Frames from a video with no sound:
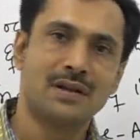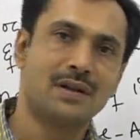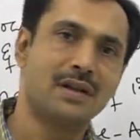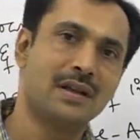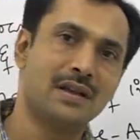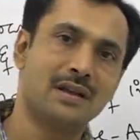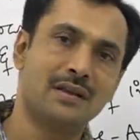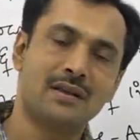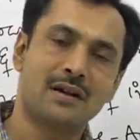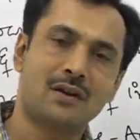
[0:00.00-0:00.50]

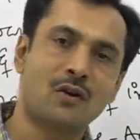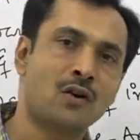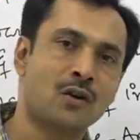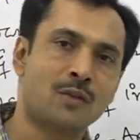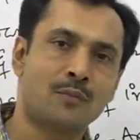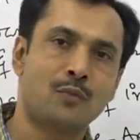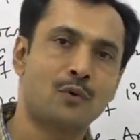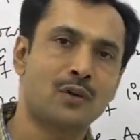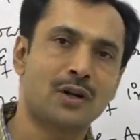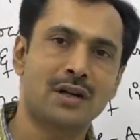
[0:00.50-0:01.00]
in the
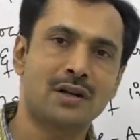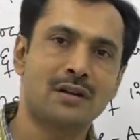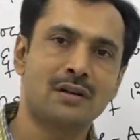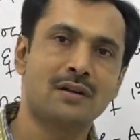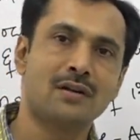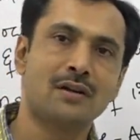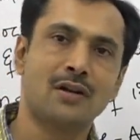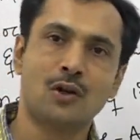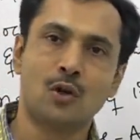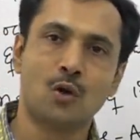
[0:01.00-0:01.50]
corporate
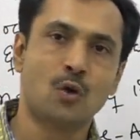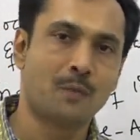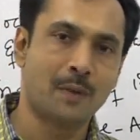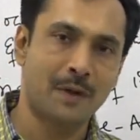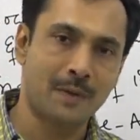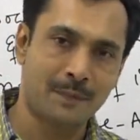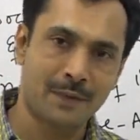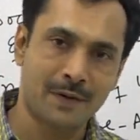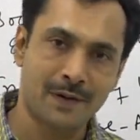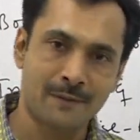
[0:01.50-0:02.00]
law
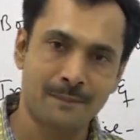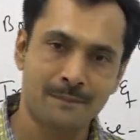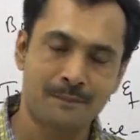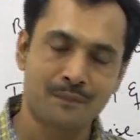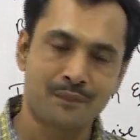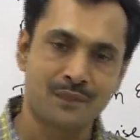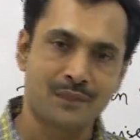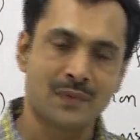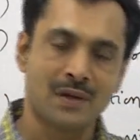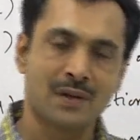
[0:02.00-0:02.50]
paper.
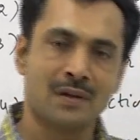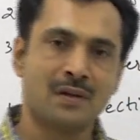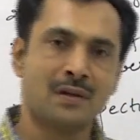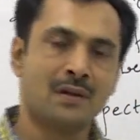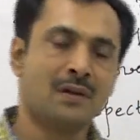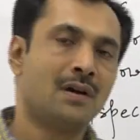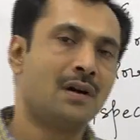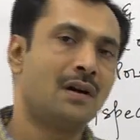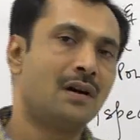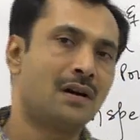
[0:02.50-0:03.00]

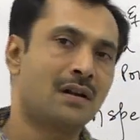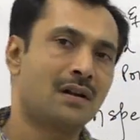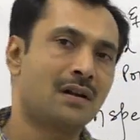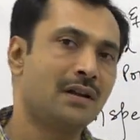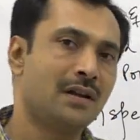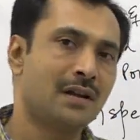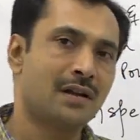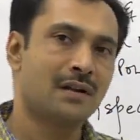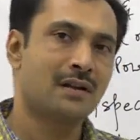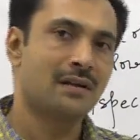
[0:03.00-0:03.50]

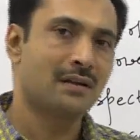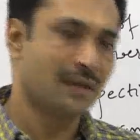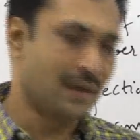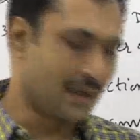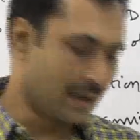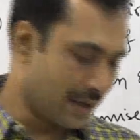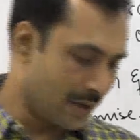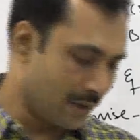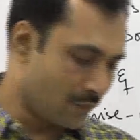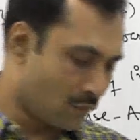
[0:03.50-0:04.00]
Earlier, the
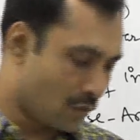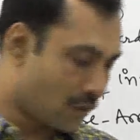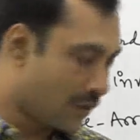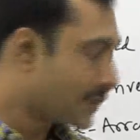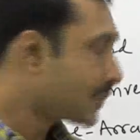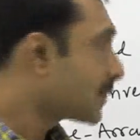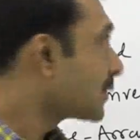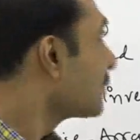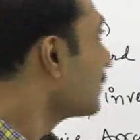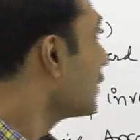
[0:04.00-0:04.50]
name
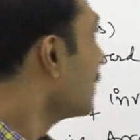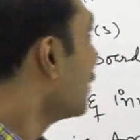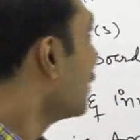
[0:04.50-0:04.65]
was